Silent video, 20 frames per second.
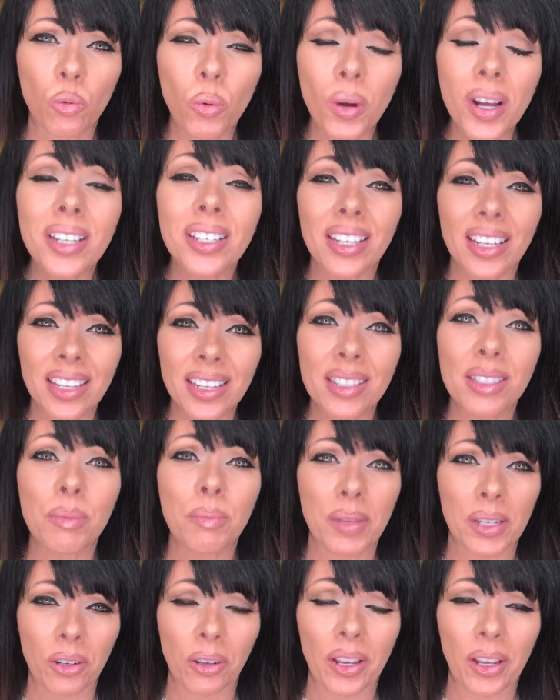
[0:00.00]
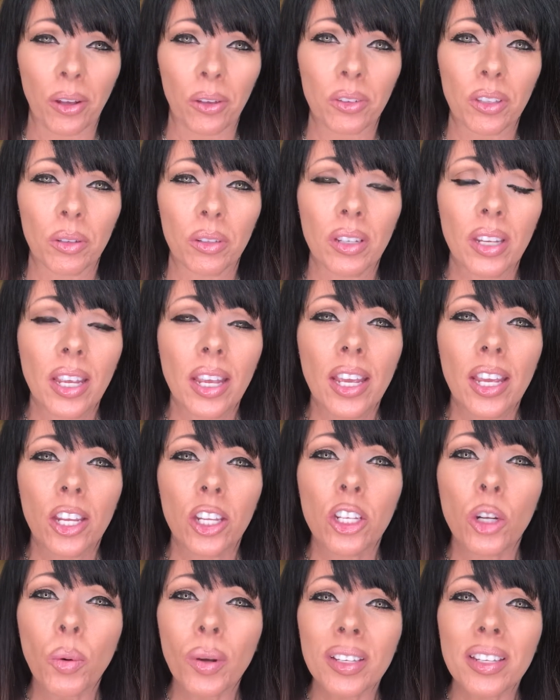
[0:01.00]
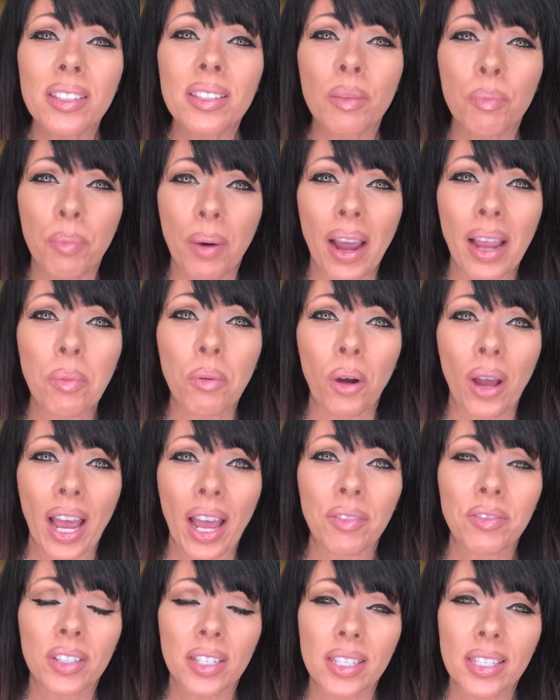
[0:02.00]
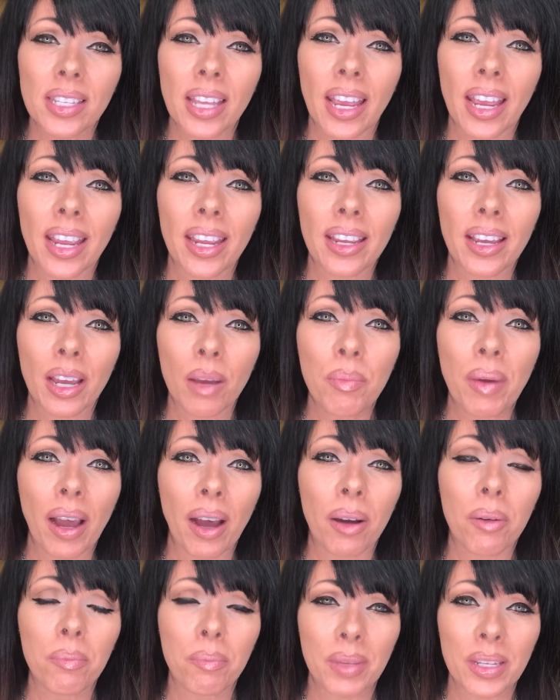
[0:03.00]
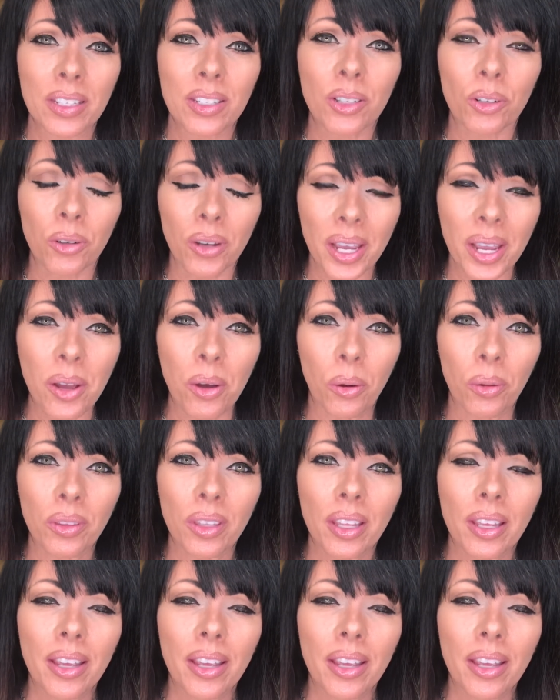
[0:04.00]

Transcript: What is mental health? And what does the Bible have to say about mental health?